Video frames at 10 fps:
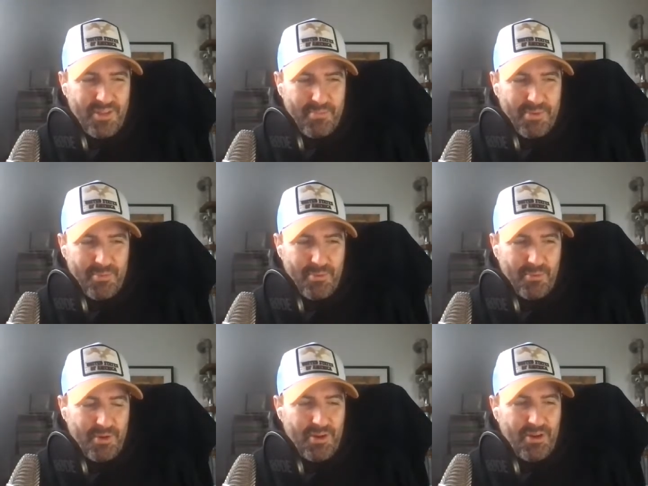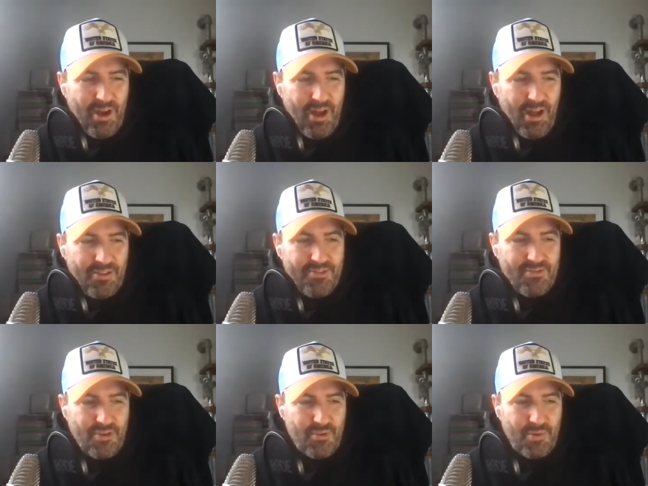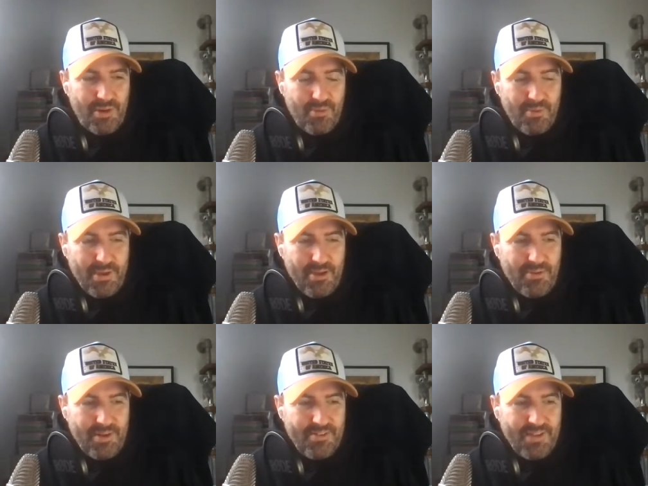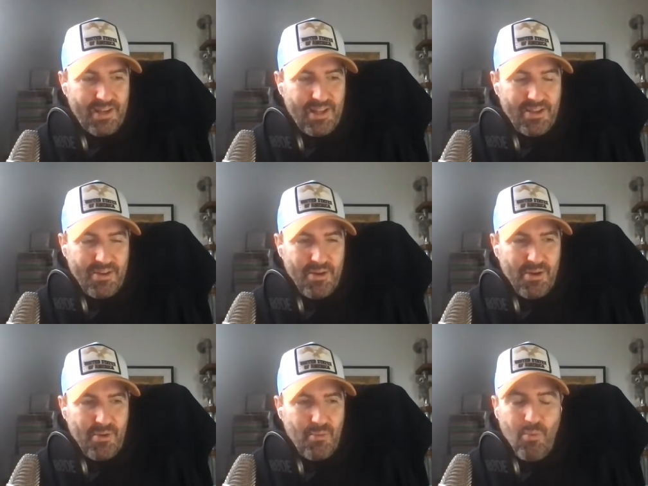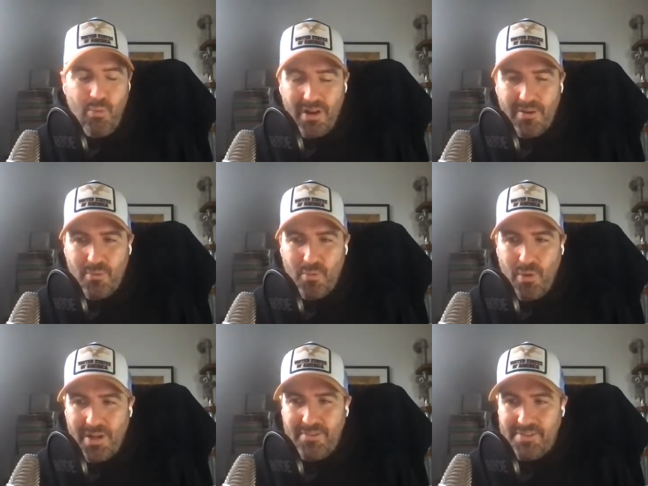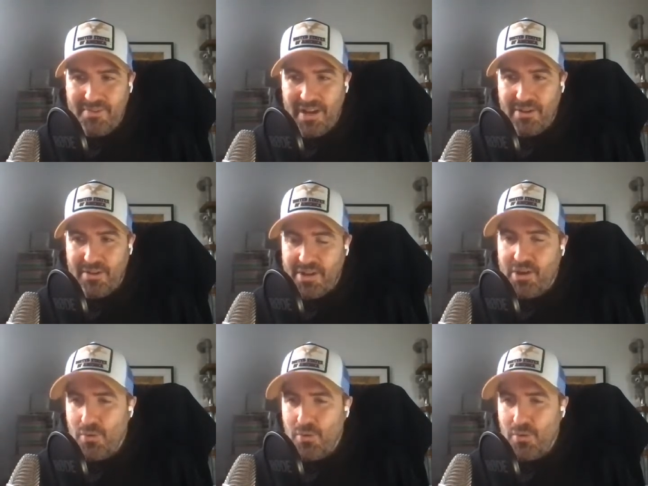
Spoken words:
the other thing people struggle with Bitcoin is they're like, well, what gives it value?